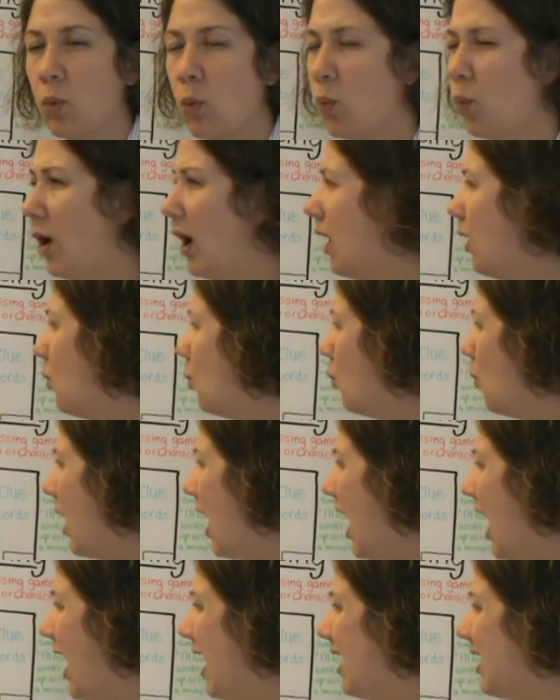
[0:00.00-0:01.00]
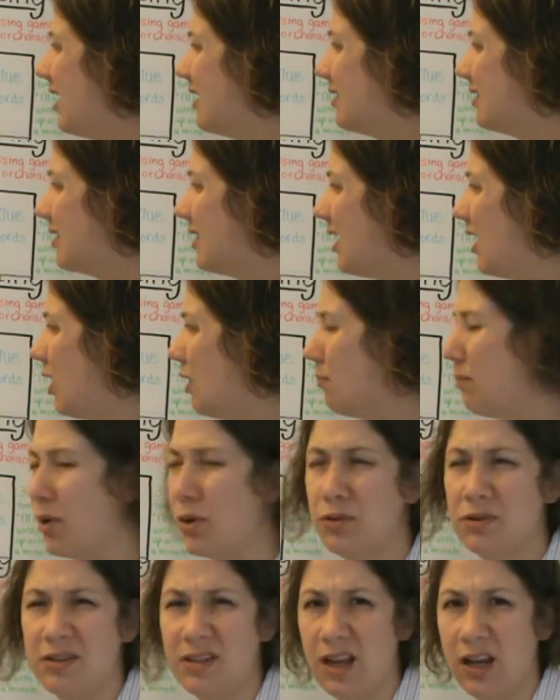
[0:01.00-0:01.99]
Why is the hare
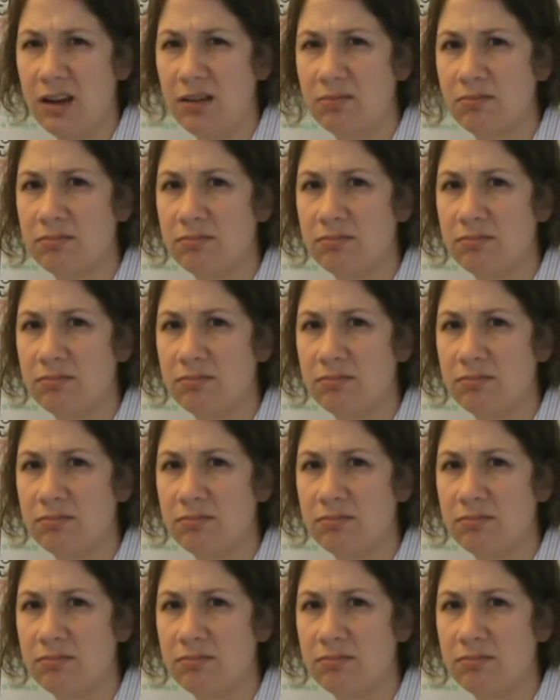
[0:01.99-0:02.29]
boasting?